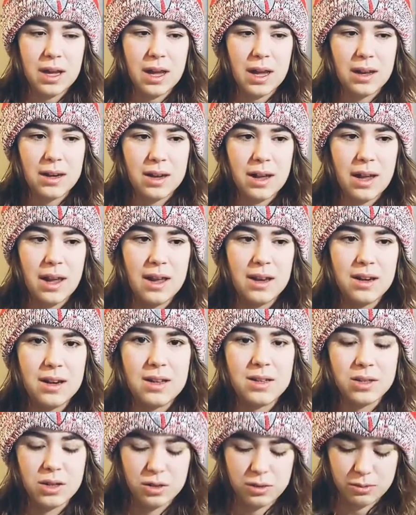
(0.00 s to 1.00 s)
he had, and
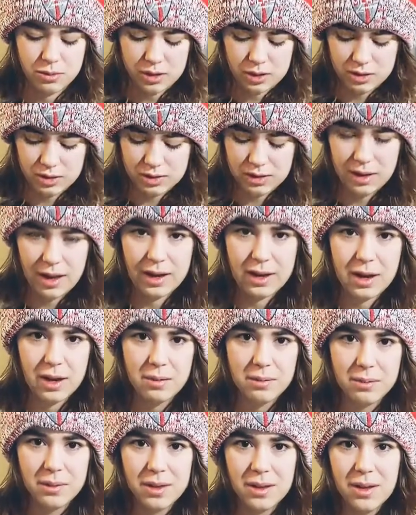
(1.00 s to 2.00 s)
his other one used to light
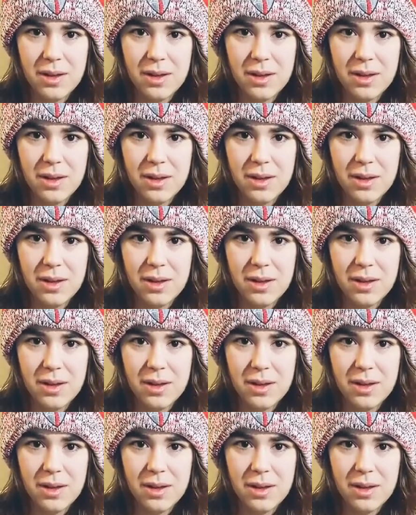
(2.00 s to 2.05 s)
up.